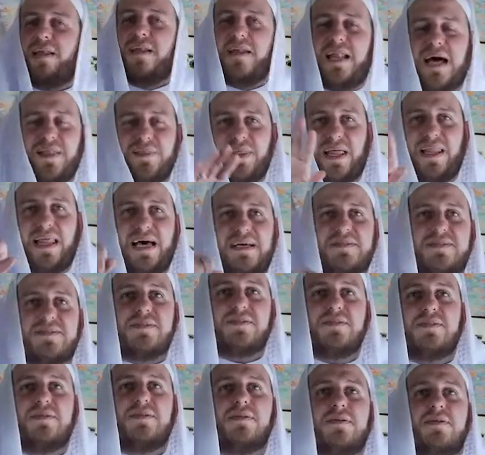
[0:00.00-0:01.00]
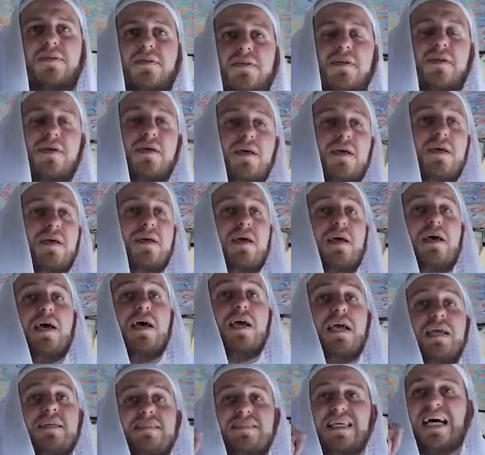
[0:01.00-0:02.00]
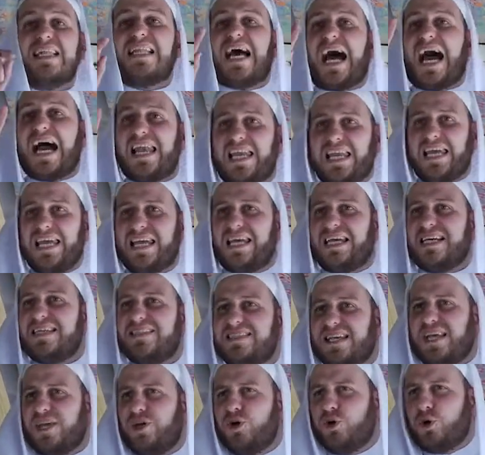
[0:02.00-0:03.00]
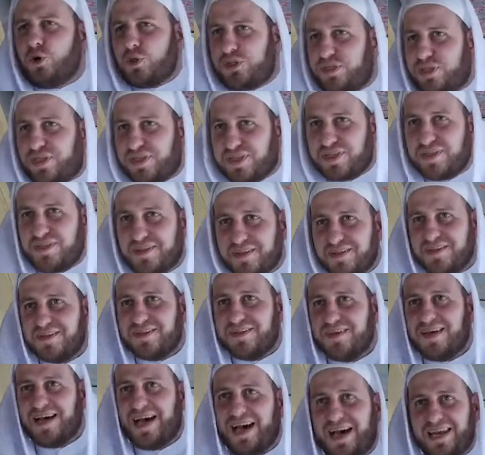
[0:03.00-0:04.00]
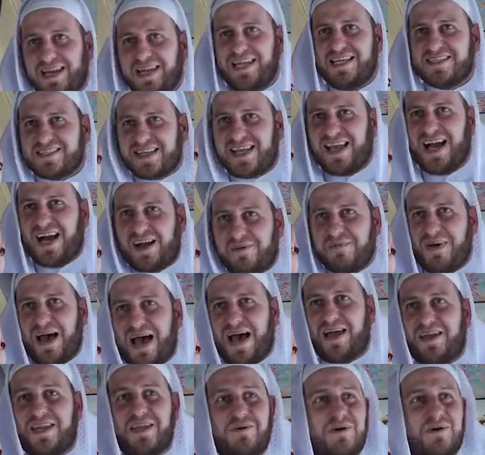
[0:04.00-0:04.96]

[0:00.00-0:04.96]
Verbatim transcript: Nonetheless, he said, Ali is a youth. Ali is a young man.